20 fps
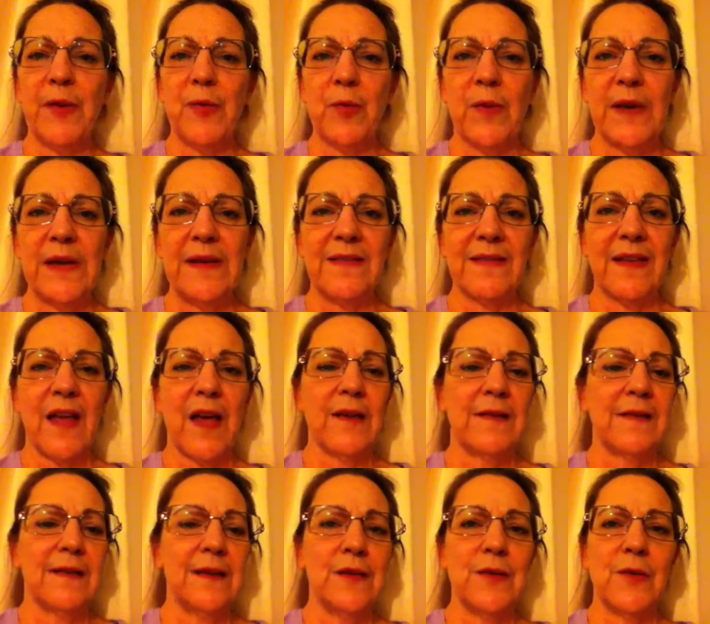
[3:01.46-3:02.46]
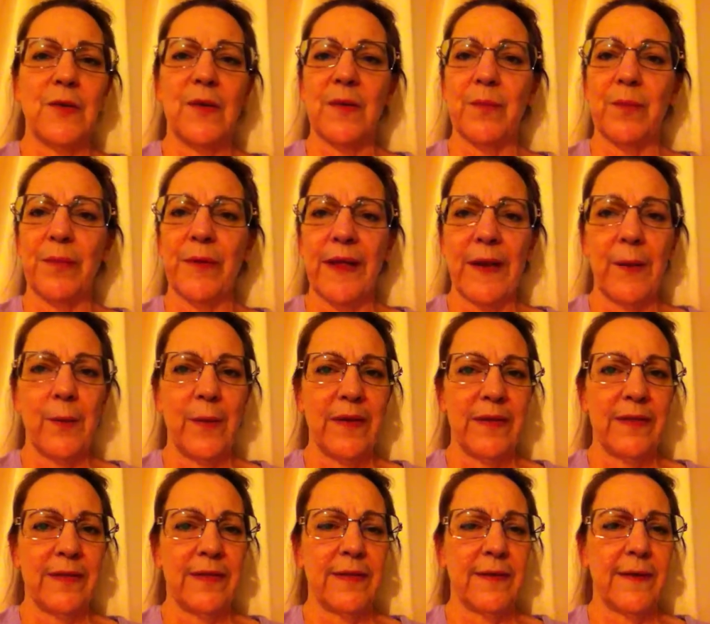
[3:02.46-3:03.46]
it, resize it. You can play
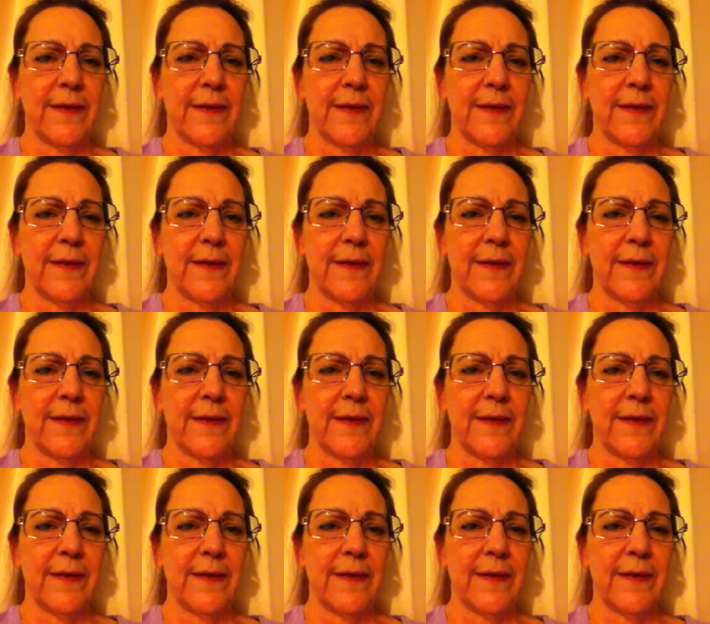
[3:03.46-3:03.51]
with